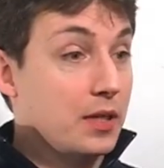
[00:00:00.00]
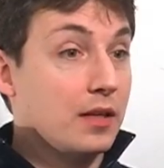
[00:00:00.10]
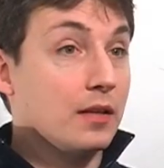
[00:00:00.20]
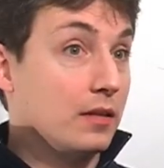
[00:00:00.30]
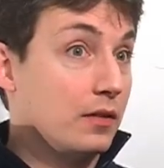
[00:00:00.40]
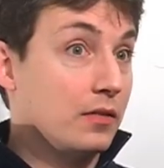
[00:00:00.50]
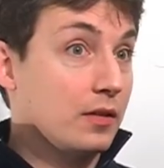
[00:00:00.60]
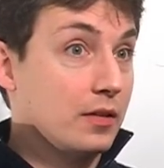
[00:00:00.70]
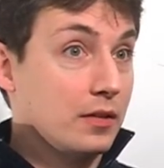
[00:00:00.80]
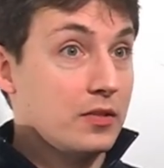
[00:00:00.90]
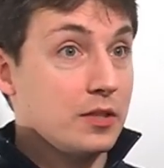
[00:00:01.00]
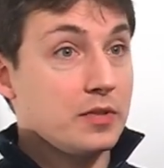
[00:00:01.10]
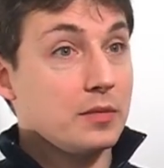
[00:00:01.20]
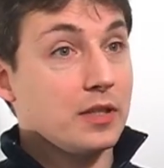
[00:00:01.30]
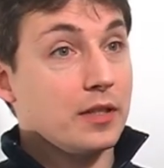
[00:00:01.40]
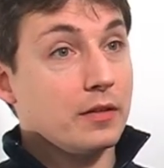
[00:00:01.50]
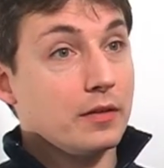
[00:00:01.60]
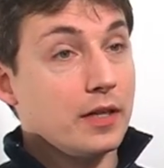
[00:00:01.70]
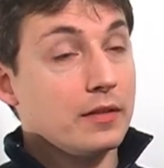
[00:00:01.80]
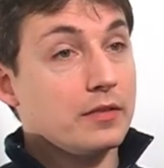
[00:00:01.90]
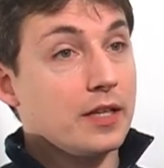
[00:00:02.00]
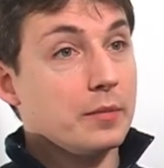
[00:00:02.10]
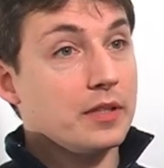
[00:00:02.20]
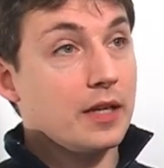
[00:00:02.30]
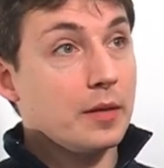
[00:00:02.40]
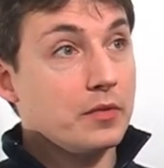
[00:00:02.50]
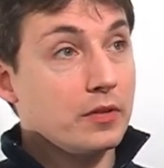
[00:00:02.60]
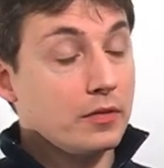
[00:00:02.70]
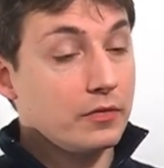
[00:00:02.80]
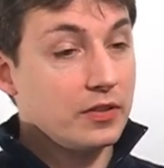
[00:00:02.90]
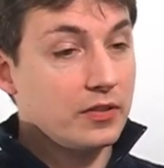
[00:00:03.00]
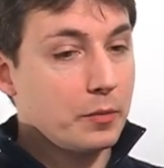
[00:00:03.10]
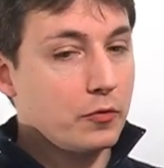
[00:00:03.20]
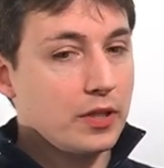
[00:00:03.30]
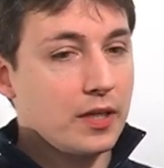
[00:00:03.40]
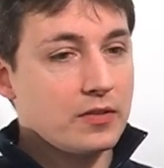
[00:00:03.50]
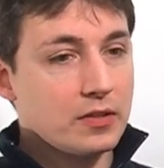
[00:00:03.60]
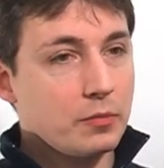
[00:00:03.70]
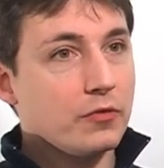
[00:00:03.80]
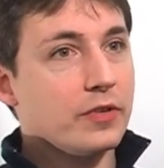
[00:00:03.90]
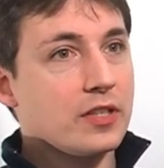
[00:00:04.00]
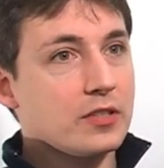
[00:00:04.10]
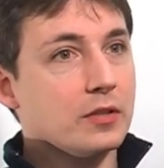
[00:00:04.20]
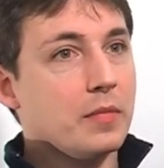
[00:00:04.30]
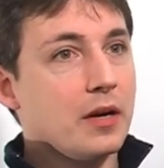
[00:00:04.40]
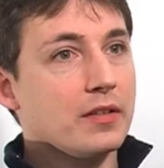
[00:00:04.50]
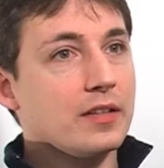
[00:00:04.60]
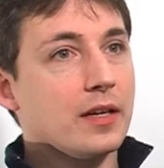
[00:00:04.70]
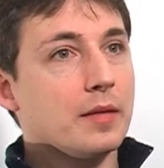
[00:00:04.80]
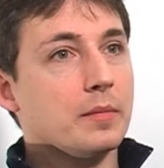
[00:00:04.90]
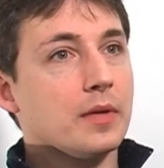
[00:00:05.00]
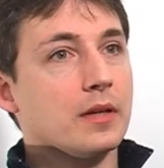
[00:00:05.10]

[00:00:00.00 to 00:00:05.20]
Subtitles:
making these ship simulator entertainment games, V-Step creates professional maritime